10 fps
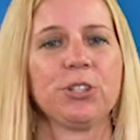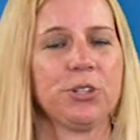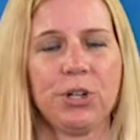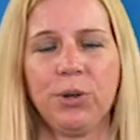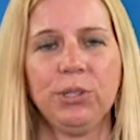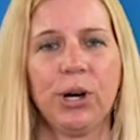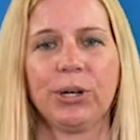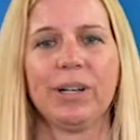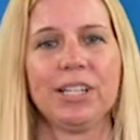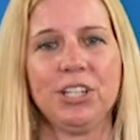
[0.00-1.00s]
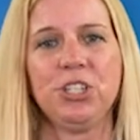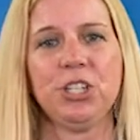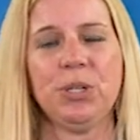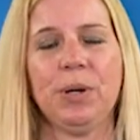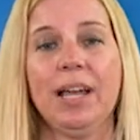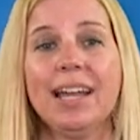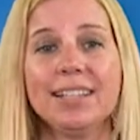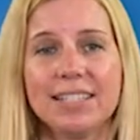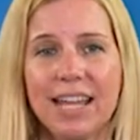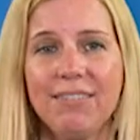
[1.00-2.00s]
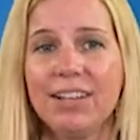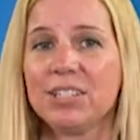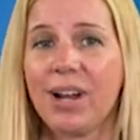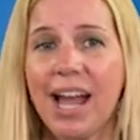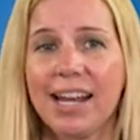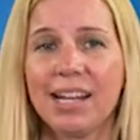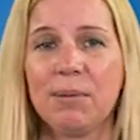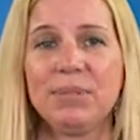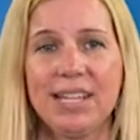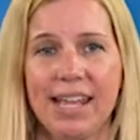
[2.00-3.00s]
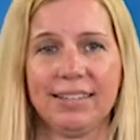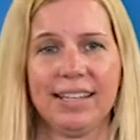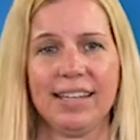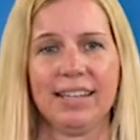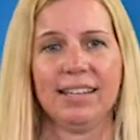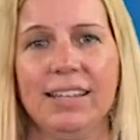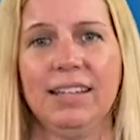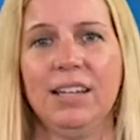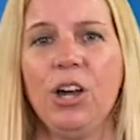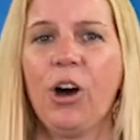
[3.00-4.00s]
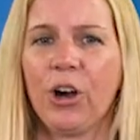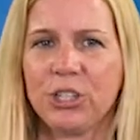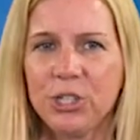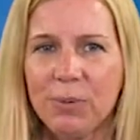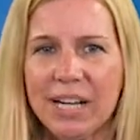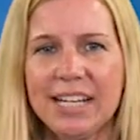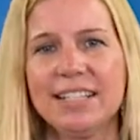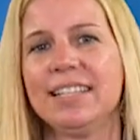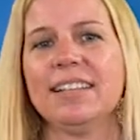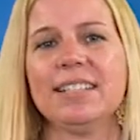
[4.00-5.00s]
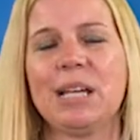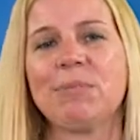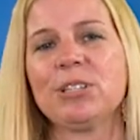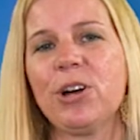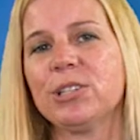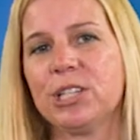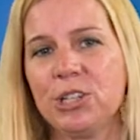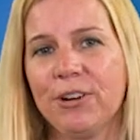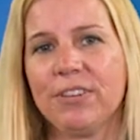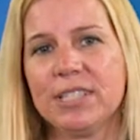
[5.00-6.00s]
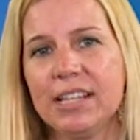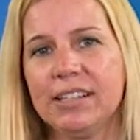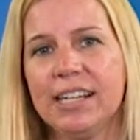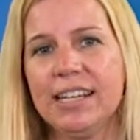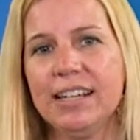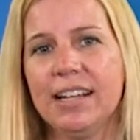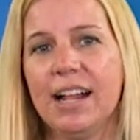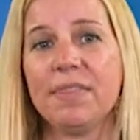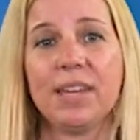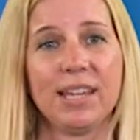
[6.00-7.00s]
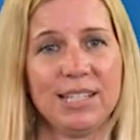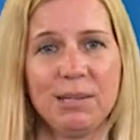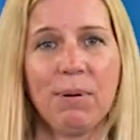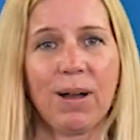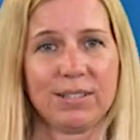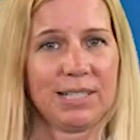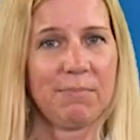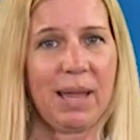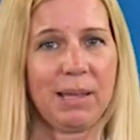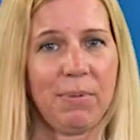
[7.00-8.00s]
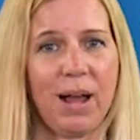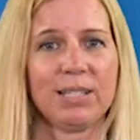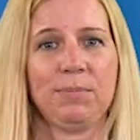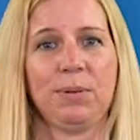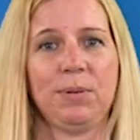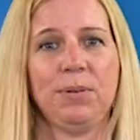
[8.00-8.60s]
are no longer an issue, and savings are adding up daily. Are you ready to see the same results in your facility? The ISSI box can make it possible.